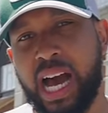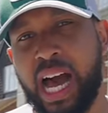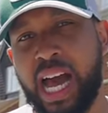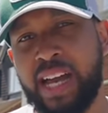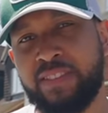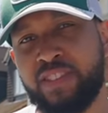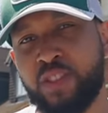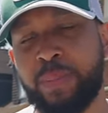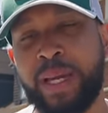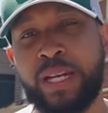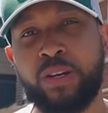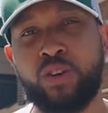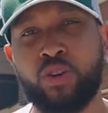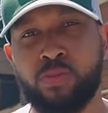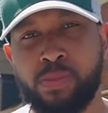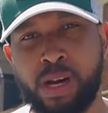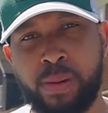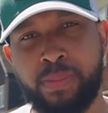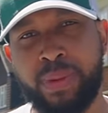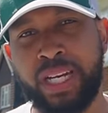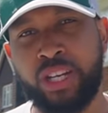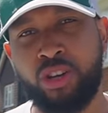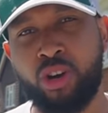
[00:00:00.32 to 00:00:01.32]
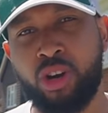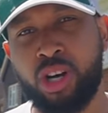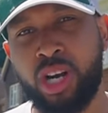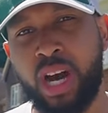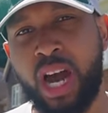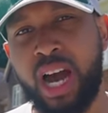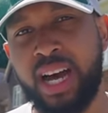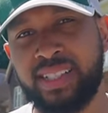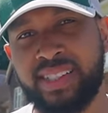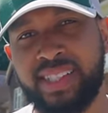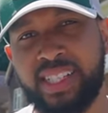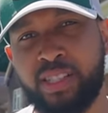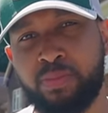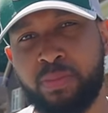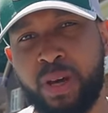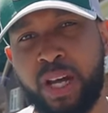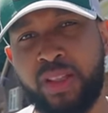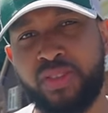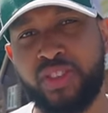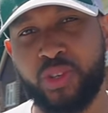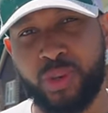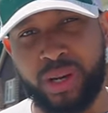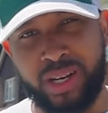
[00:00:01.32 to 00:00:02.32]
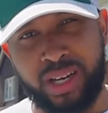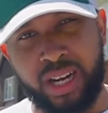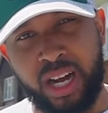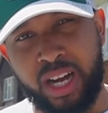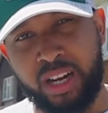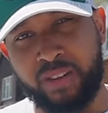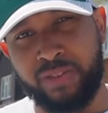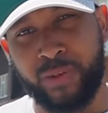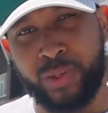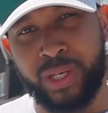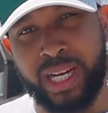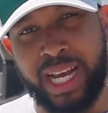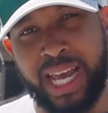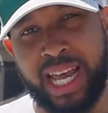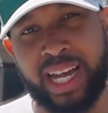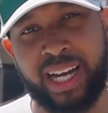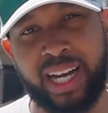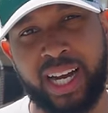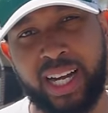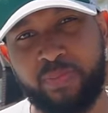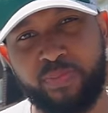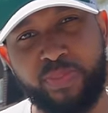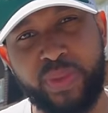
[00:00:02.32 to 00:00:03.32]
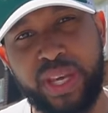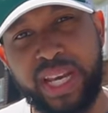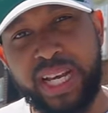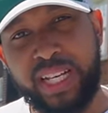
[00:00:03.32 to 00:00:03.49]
I've spent all my money on cars this month, so I can't afford a haircut.